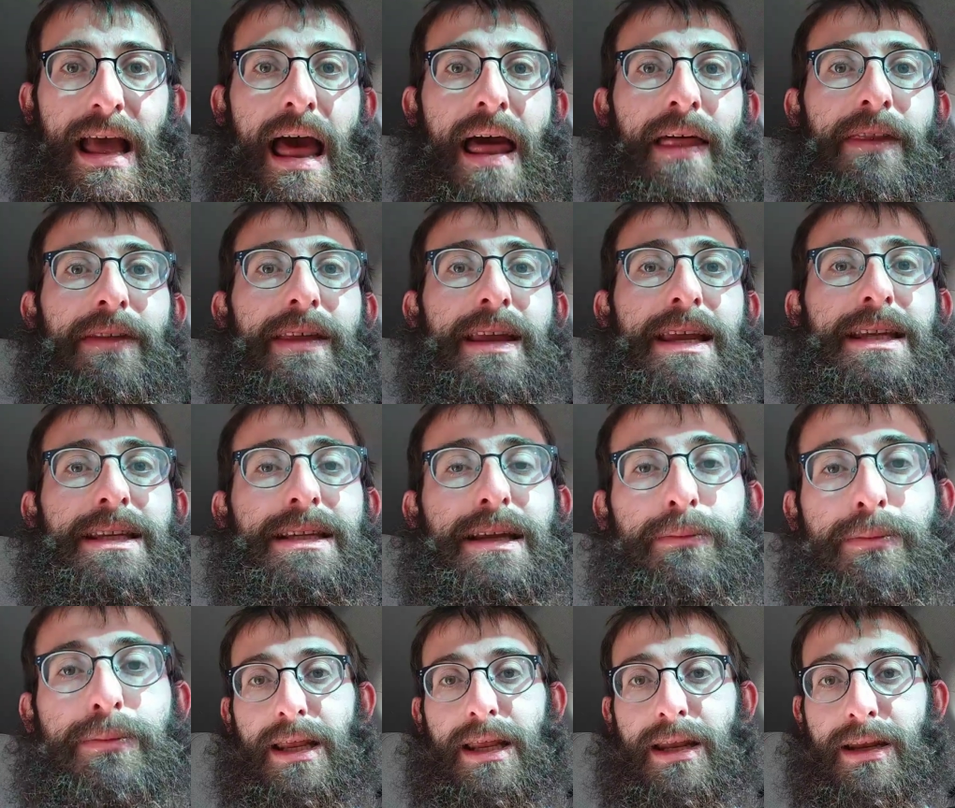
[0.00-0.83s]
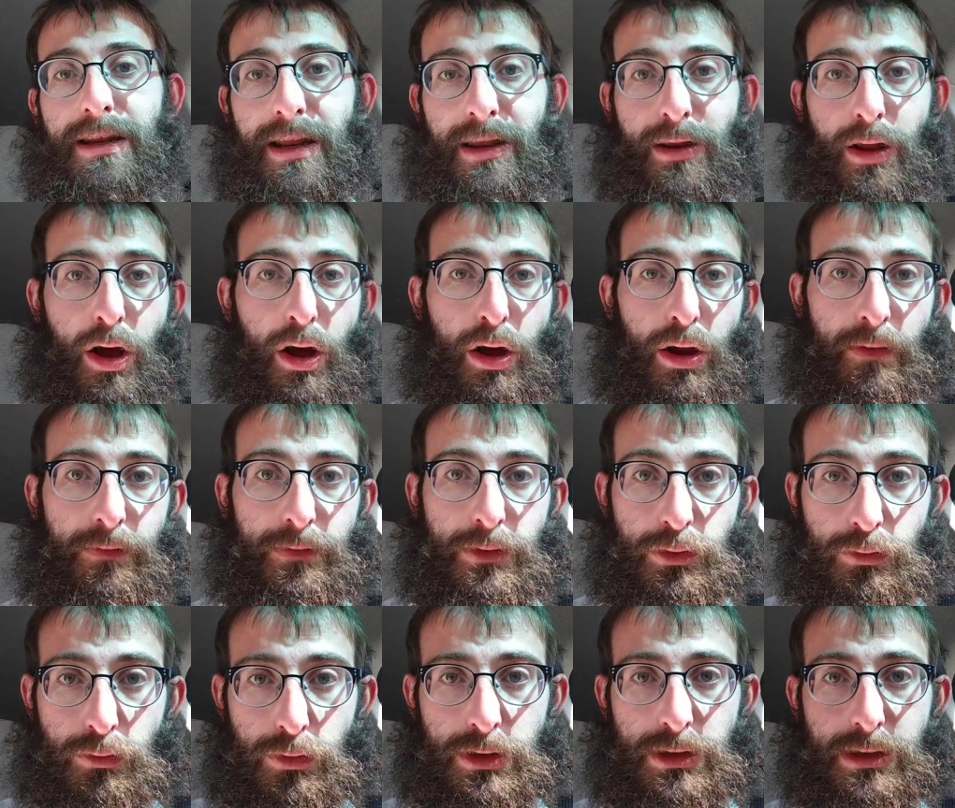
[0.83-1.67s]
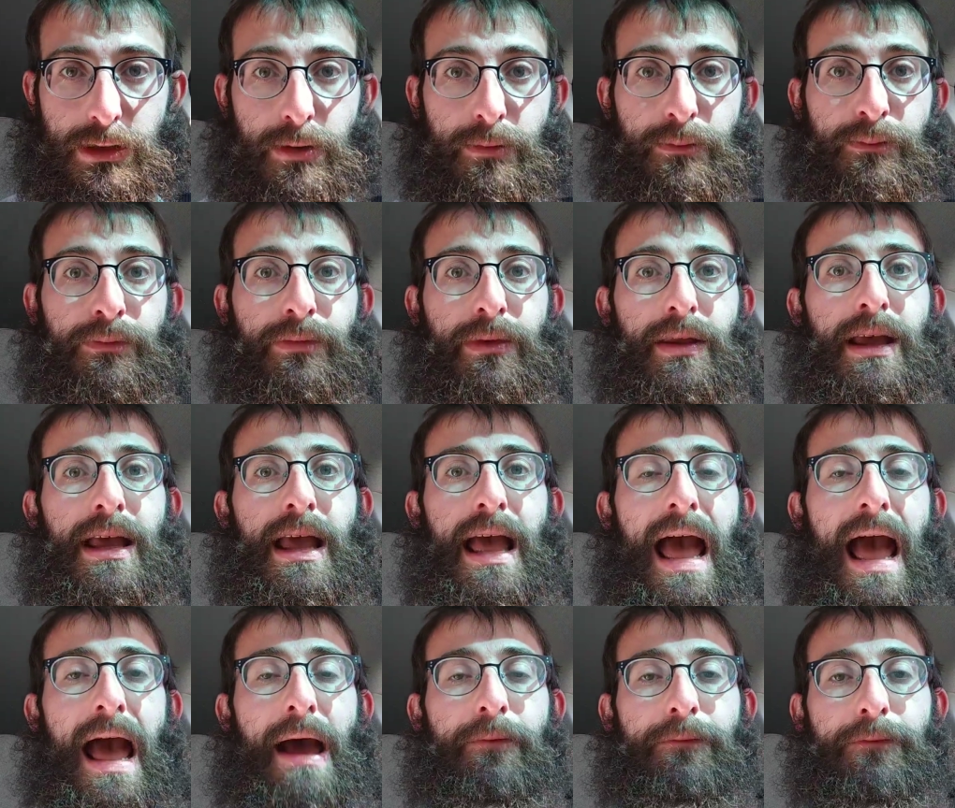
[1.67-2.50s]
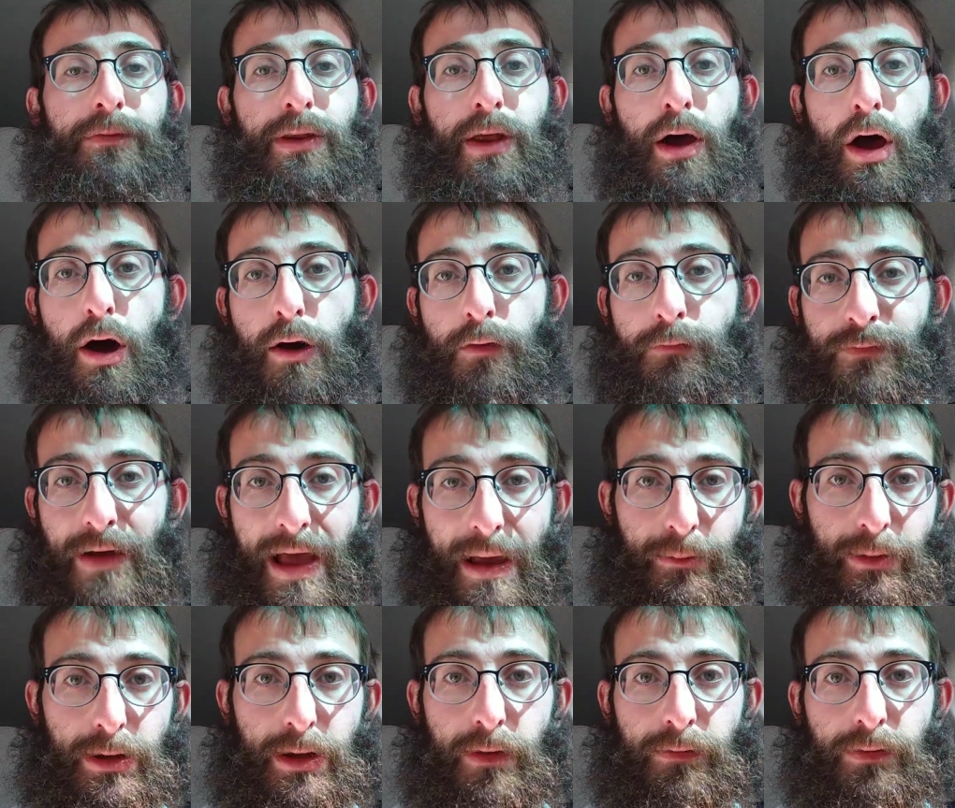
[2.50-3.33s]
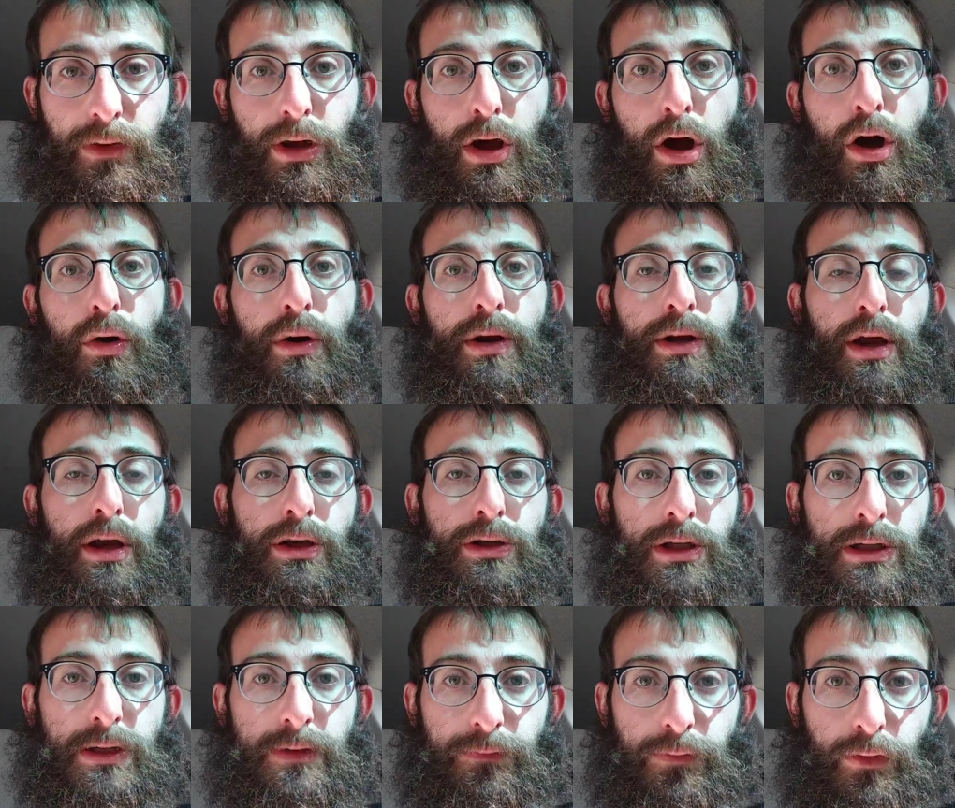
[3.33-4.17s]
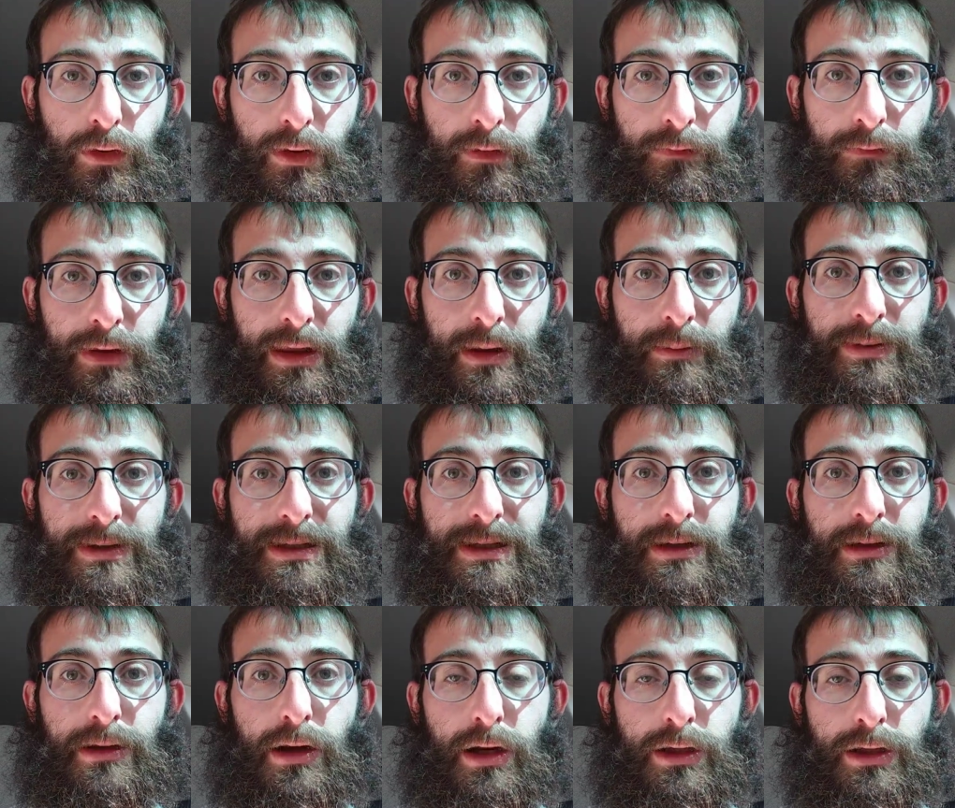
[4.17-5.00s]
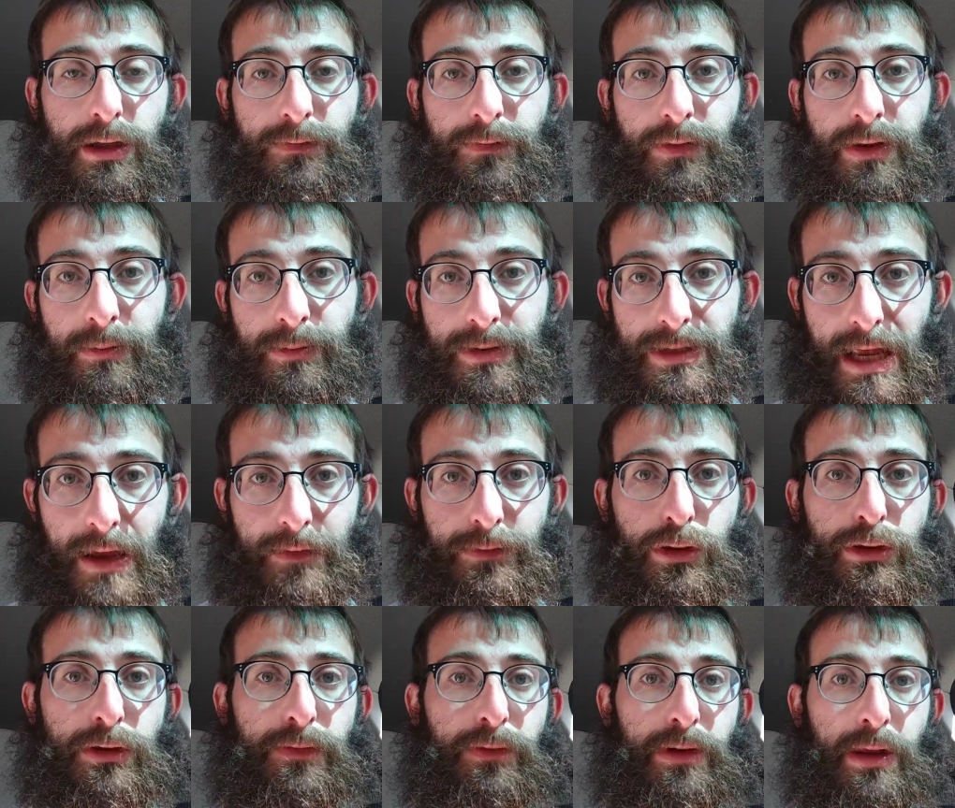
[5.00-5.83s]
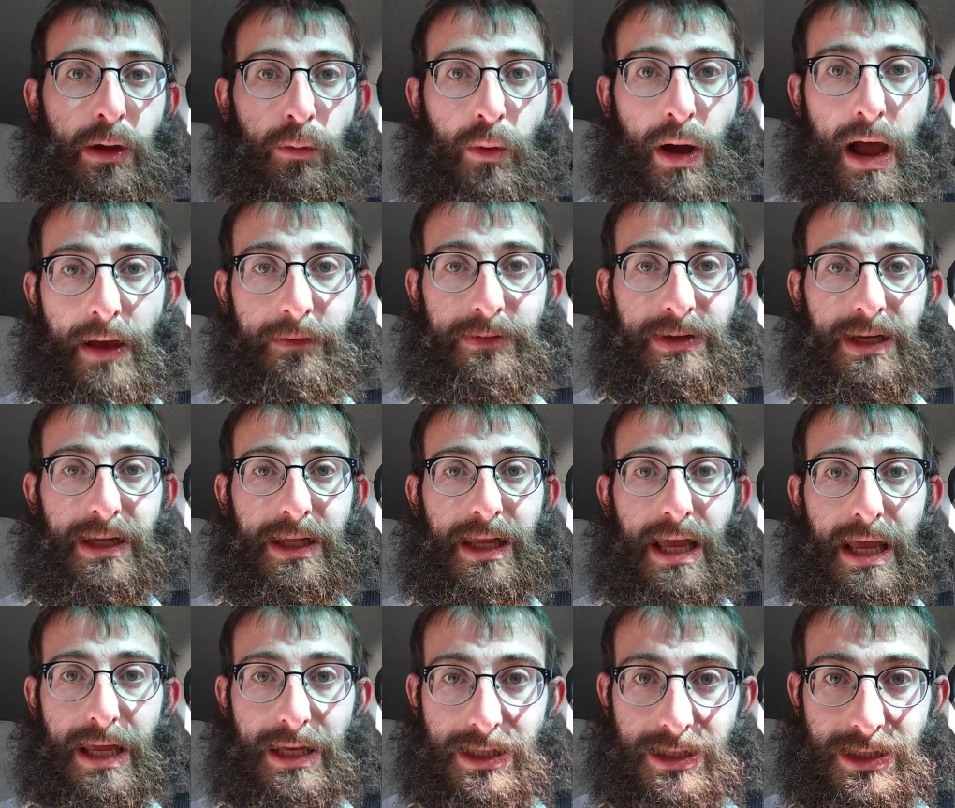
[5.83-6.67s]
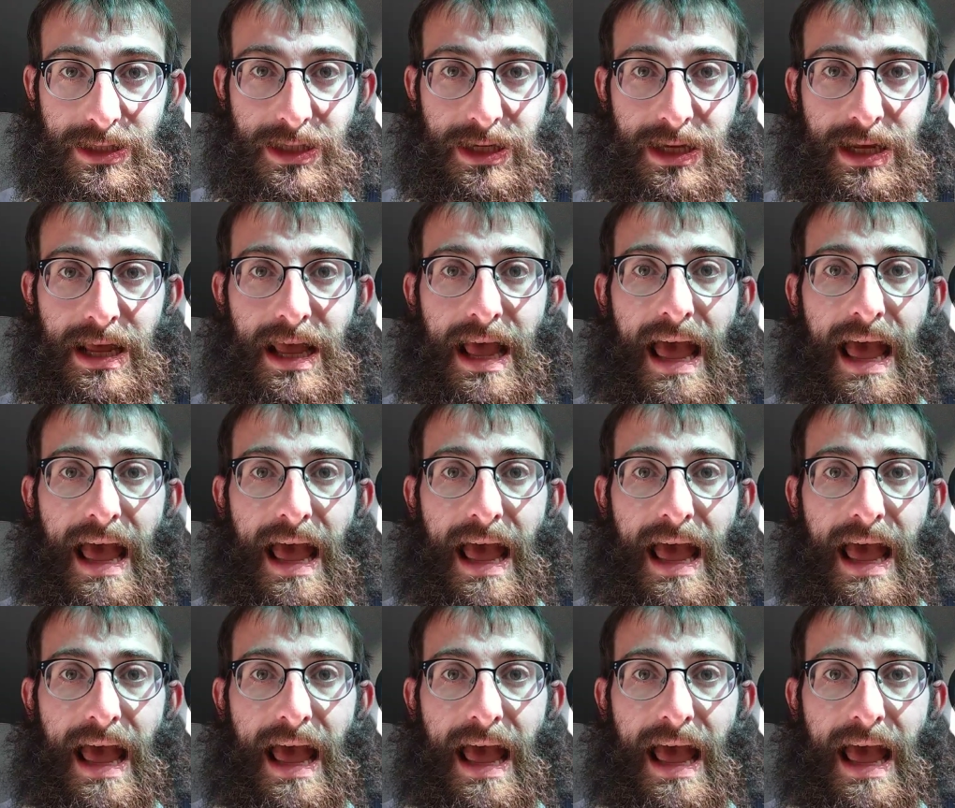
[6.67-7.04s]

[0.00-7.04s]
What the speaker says: And these eaten in the hall of Jerusalem and for the whole family of the Kohen, not just for themselves, also for their wives and kids.